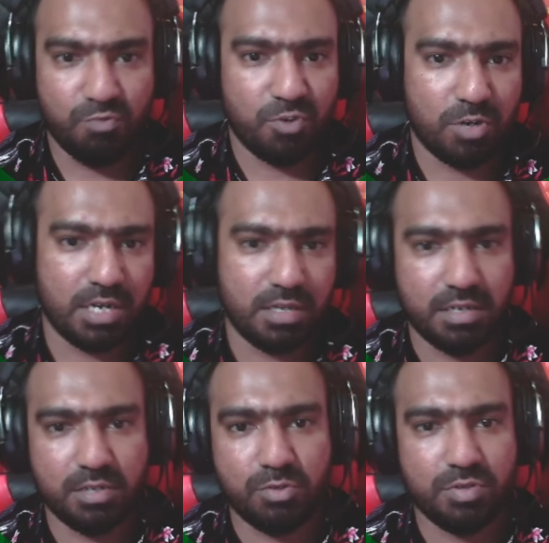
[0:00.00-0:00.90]
for
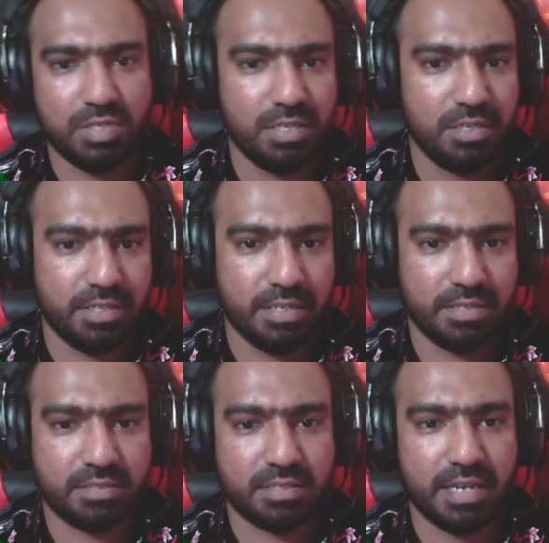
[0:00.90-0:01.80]
120.
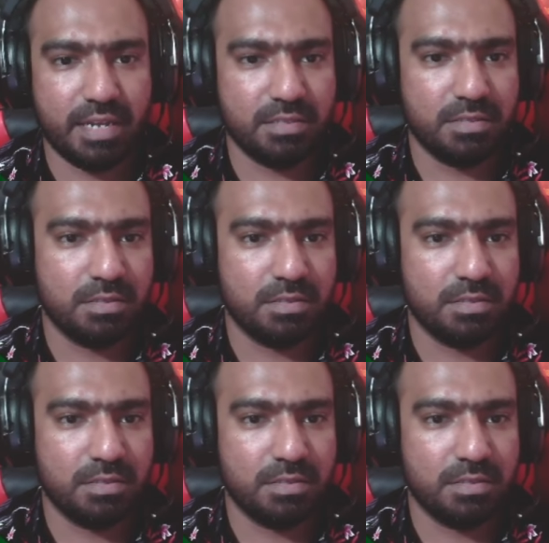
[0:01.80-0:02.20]
Next scan,